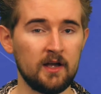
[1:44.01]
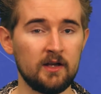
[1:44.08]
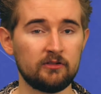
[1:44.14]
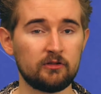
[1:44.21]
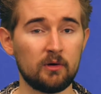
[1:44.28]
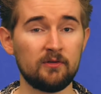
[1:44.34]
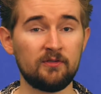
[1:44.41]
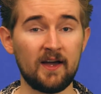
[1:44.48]

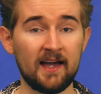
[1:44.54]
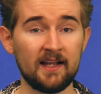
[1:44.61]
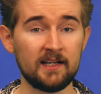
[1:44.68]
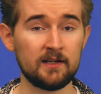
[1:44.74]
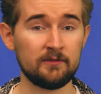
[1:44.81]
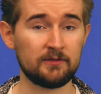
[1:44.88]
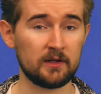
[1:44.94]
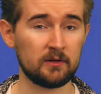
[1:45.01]
So if
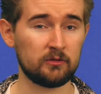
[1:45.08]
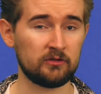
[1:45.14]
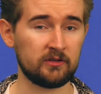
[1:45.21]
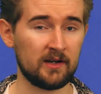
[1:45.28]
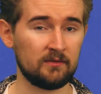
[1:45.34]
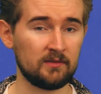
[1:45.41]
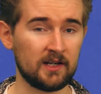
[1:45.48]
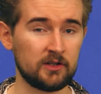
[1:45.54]
any of those
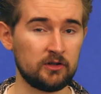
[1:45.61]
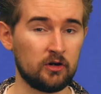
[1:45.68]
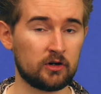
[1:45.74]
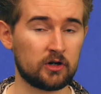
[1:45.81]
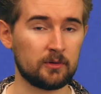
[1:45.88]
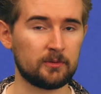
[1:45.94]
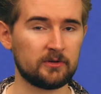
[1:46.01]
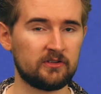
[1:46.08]
sound like your
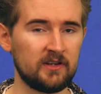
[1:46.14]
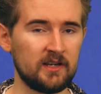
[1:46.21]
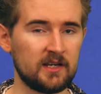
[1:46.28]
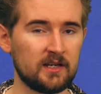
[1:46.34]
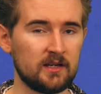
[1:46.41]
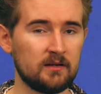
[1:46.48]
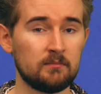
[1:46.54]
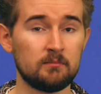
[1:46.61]
cup of tea,